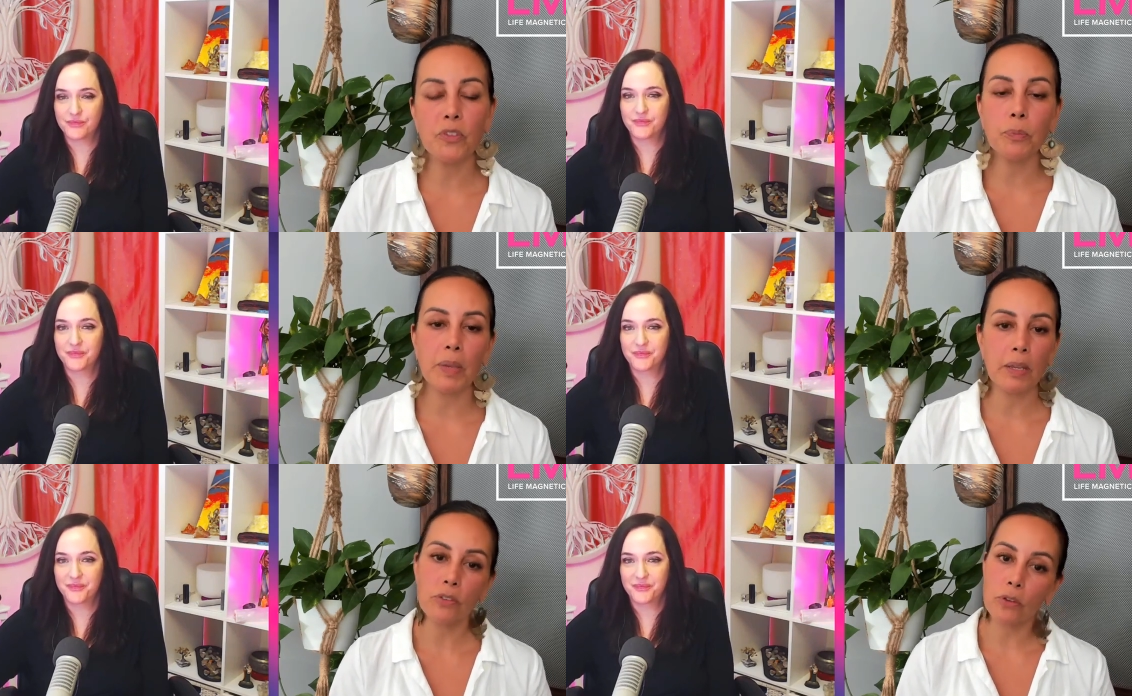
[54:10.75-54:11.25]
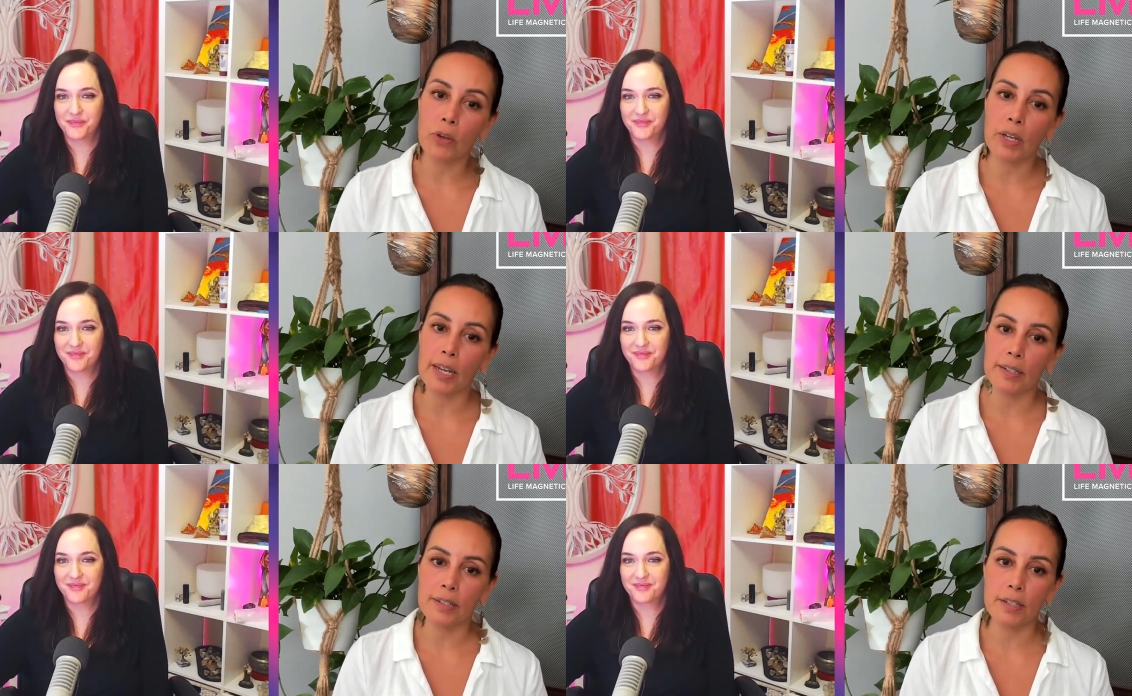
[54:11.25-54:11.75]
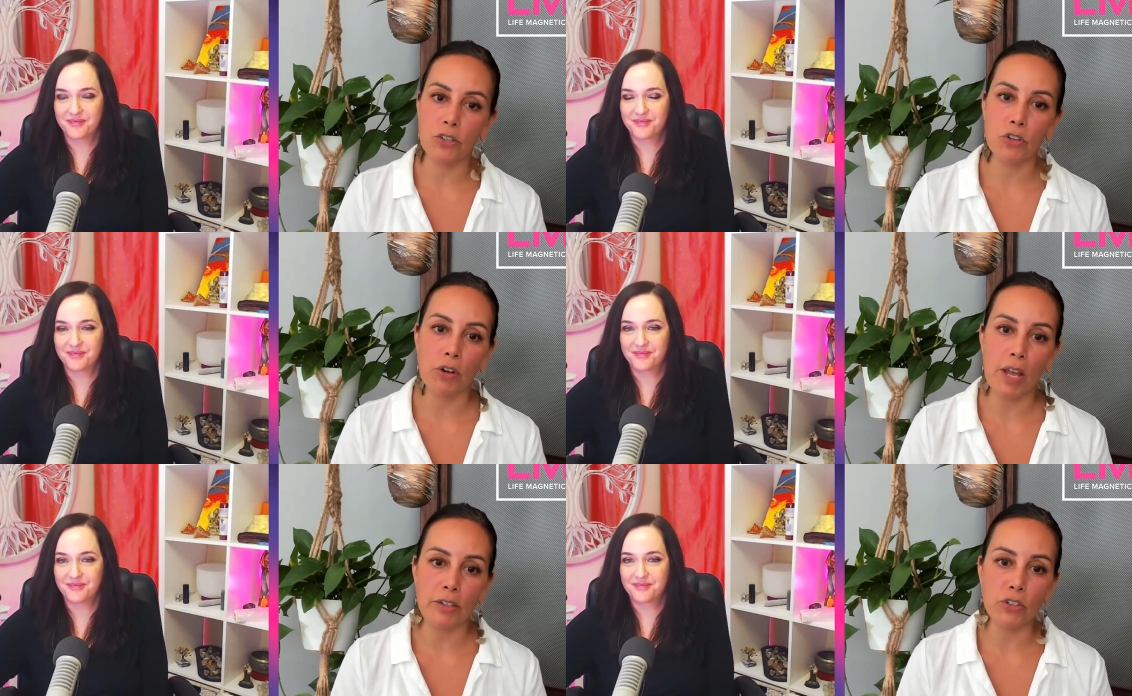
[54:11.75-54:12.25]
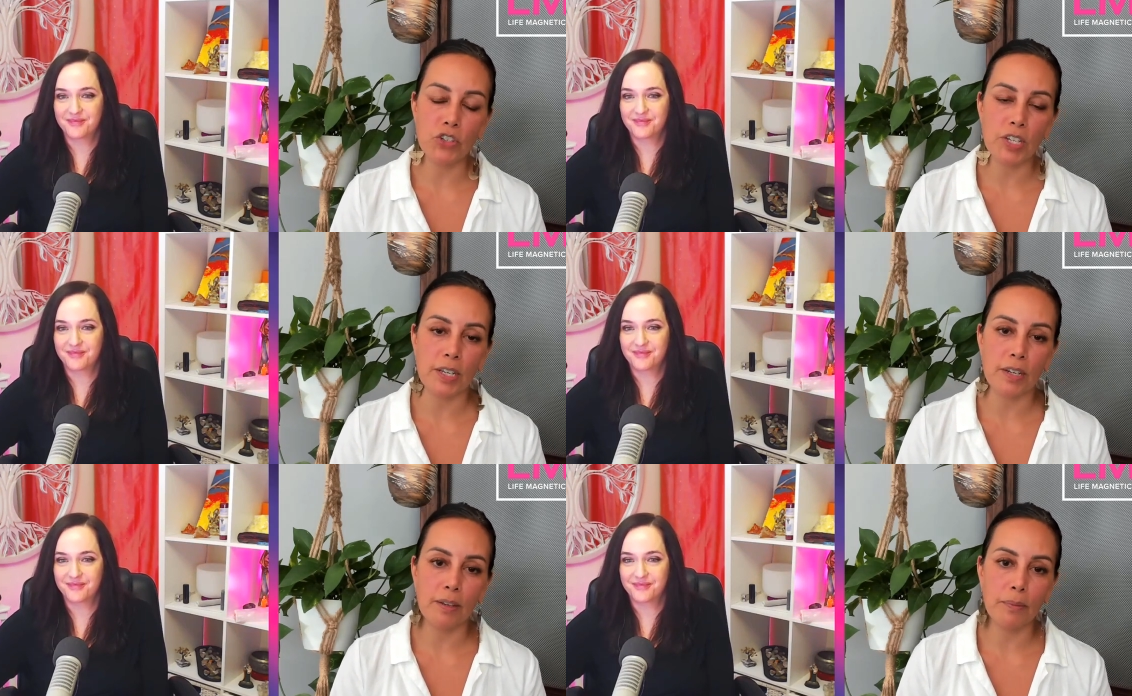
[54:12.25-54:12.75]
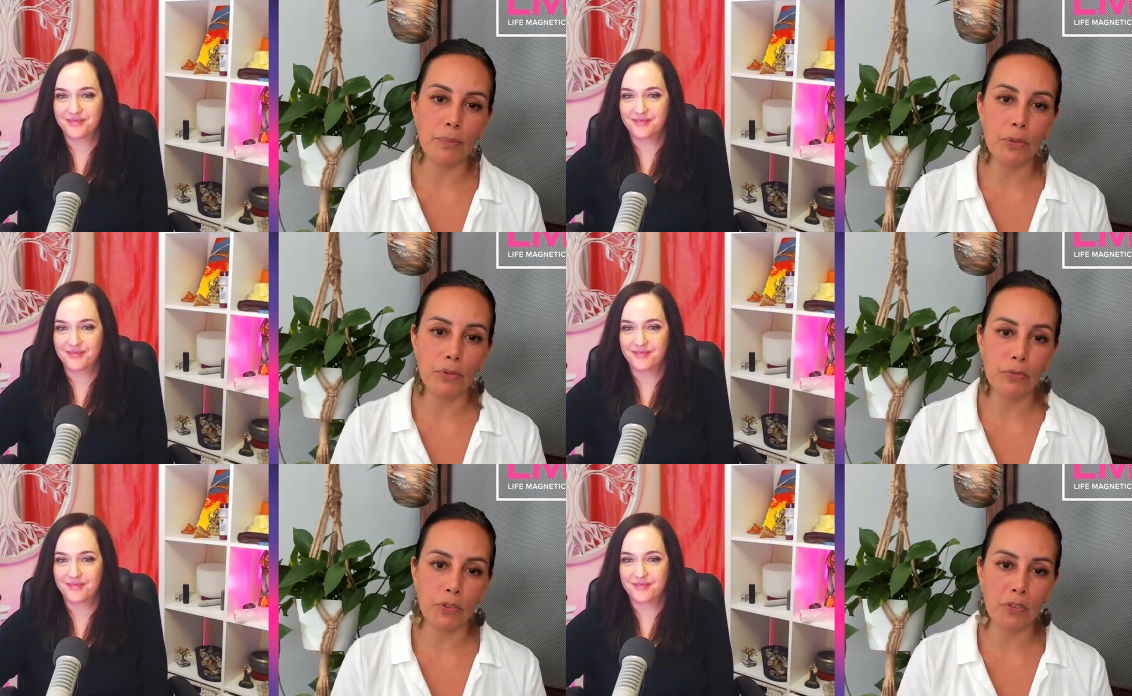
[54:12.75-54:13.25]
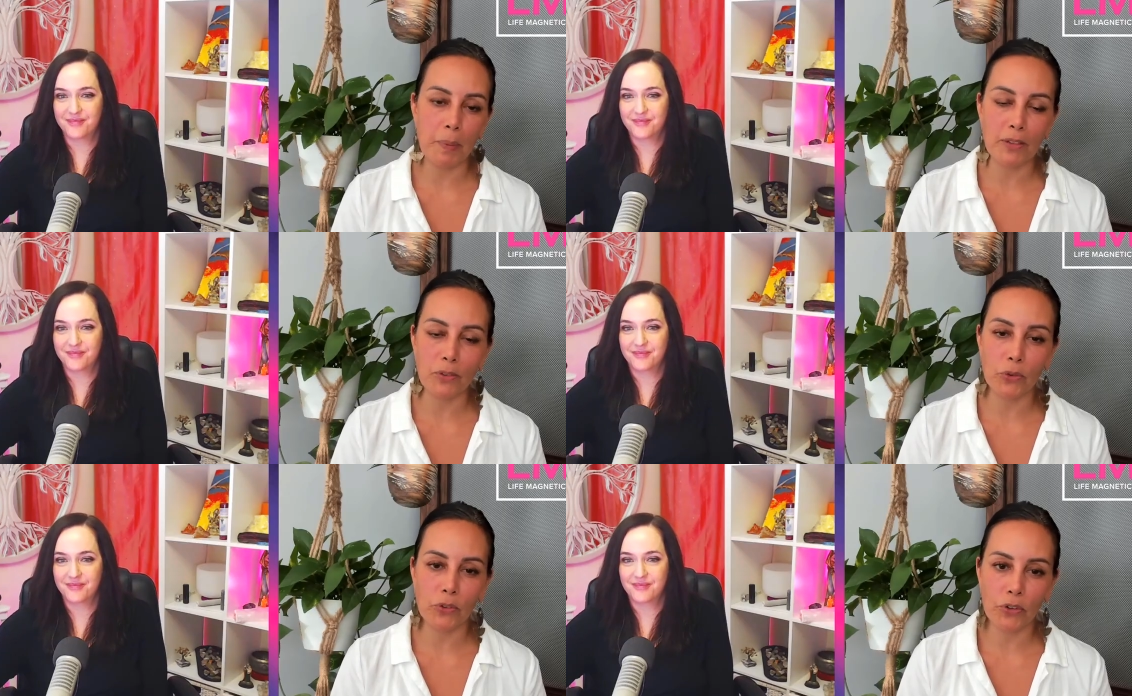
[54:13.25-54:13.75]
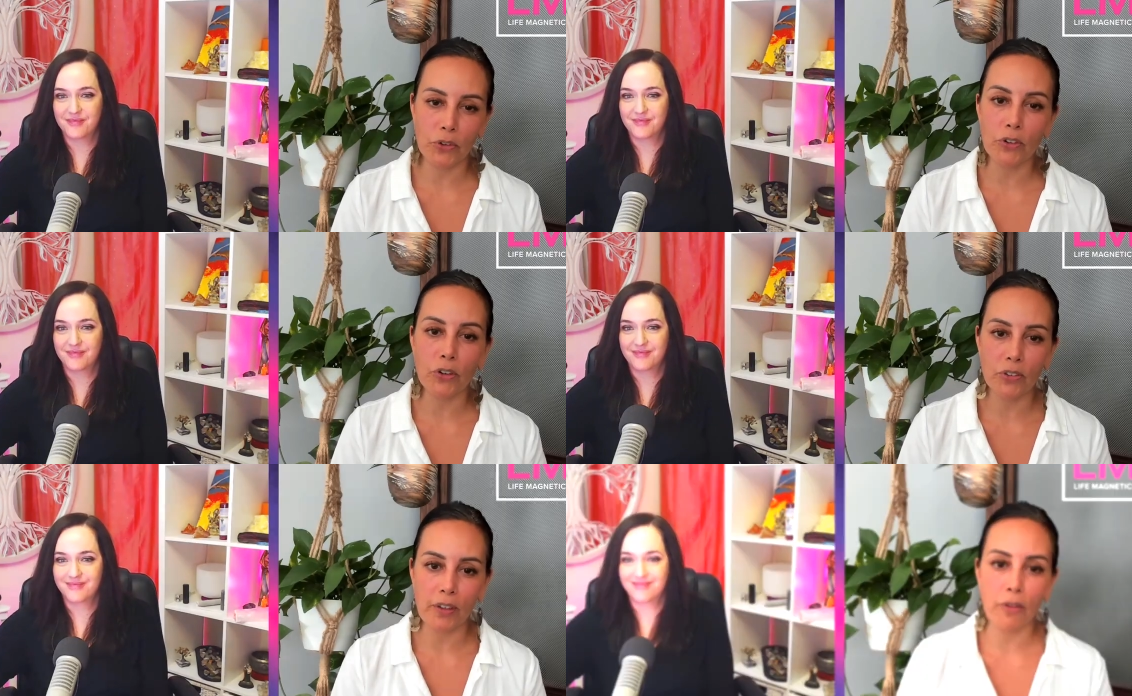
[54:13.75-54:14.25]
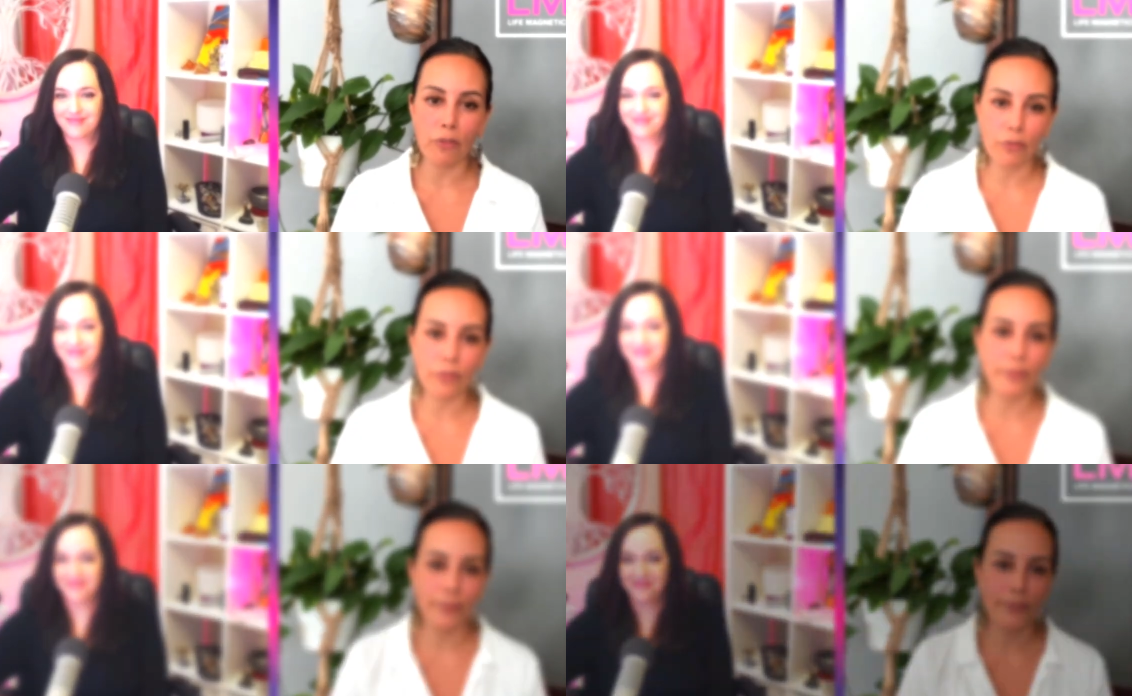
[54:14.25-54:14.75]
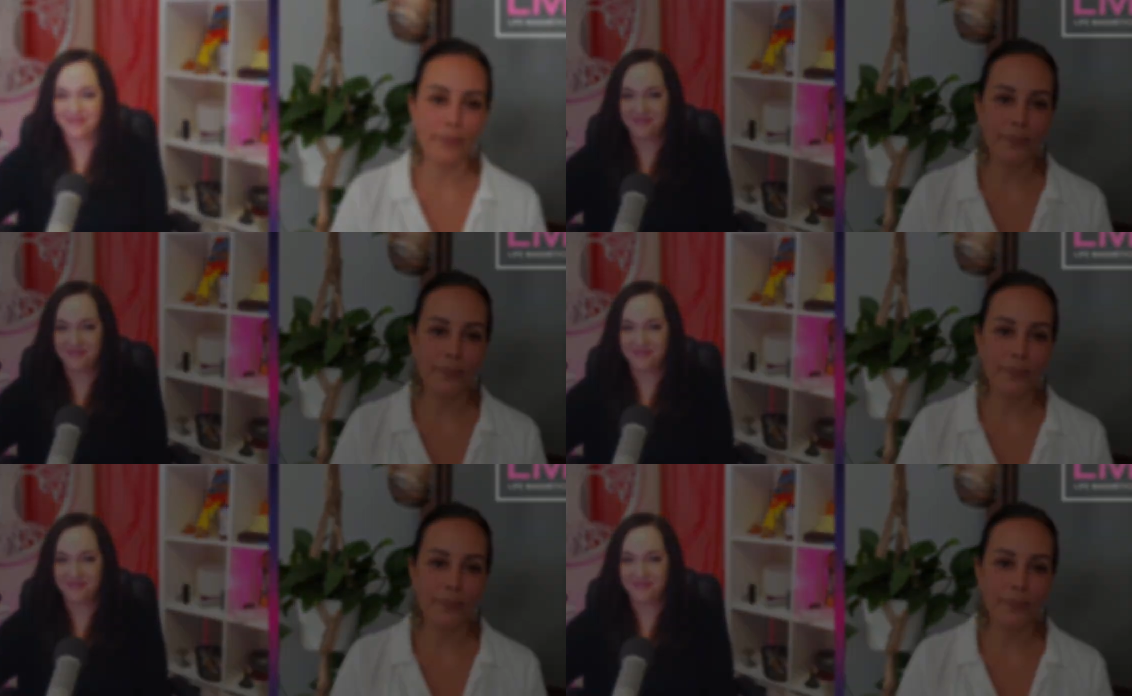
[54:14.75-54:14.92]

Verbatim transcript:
Speaker 1: just being so connected in your energy and a beautiful space holder yourself.